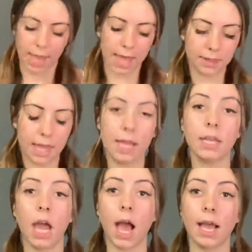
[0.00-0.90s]
And
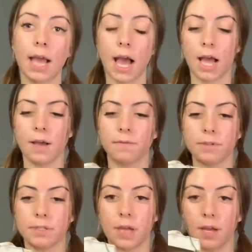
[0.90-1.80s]
then I have
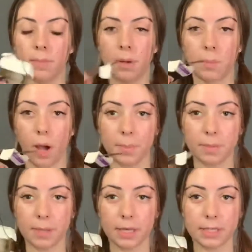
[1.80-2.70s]
some
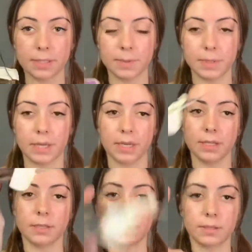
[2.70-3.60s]
bobby pins
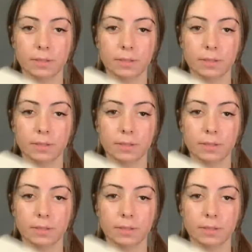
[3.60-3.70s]
because